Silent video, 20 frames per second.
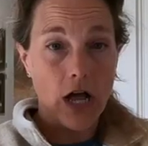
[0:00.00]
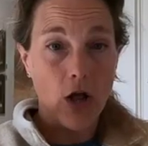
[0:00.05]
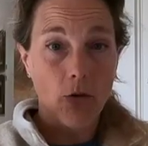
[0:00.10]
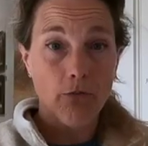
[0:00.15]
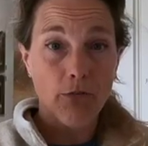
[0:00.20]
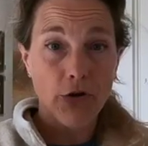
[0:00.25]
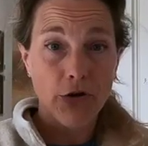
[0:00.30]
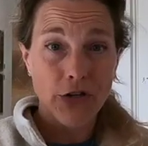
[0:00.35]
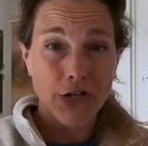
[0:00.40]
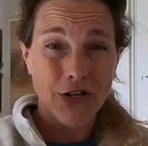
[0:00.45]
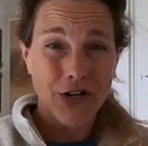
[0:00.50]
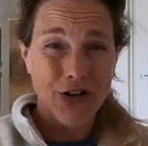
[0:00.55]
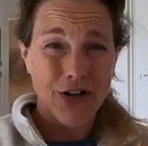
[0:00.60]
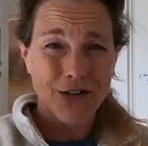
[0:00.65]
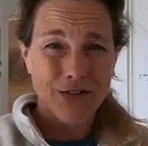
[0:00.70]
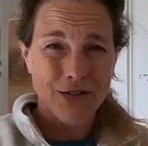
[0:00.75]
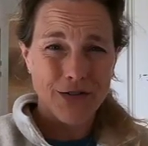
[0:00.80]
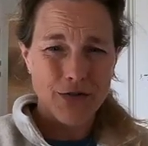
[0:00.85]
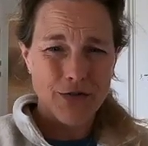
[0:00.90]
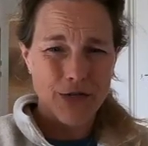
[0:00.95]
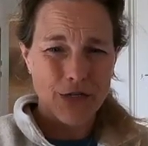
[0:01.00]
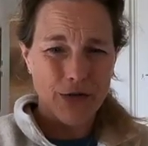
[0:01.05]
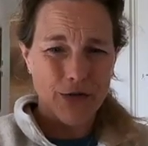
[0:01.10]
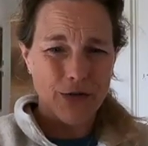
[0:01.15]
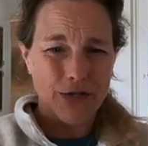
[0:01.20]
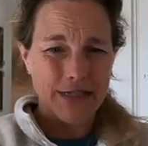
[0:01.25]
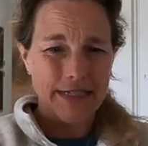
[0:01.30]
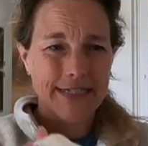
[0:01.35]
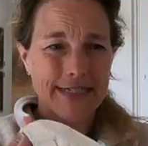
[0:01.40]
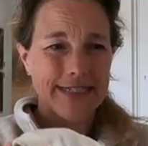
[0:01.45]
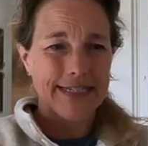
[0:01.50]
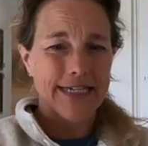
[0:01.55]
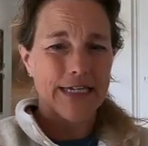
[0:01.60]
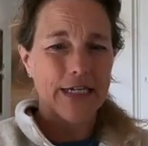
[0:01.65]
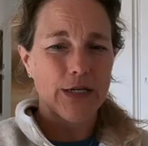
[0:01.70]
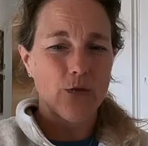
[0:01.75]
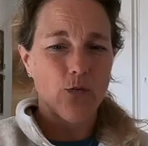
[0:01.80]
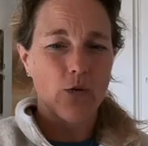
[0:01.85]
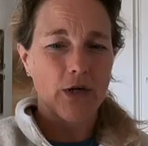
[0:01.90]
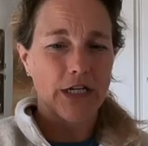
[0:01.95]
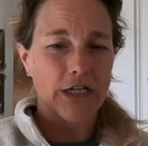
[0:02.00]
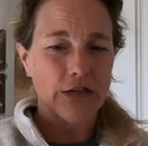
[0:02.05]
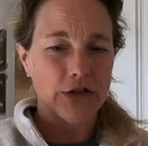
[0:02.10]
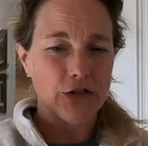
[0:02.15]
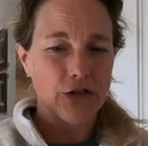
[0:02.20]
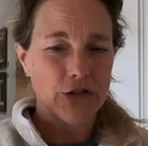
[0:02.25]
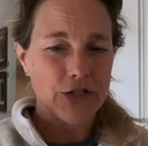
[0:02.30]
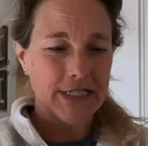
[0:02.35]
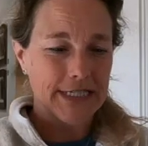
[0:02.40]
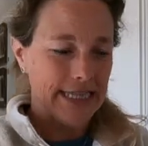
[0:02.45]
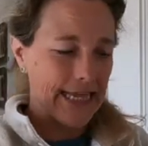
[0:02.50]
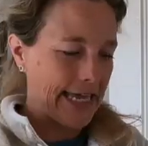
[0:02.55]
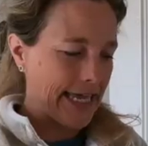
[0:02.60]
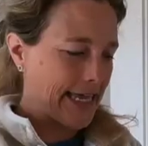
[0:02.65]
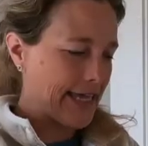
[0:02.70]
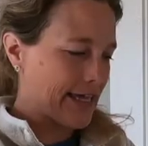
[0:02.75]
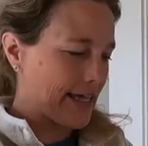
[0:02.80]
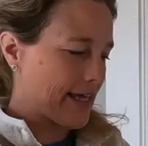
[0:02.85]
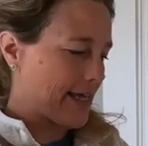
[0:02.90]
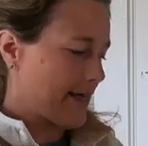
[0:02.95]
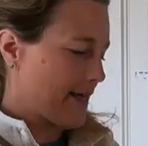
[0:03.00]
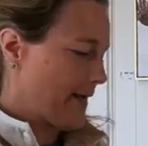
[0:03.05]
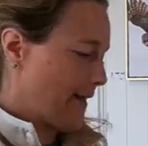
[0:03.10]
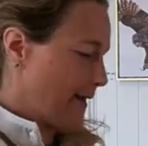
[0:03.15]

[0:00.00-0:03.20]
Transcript: I'll put it on so that you can see what it looks like.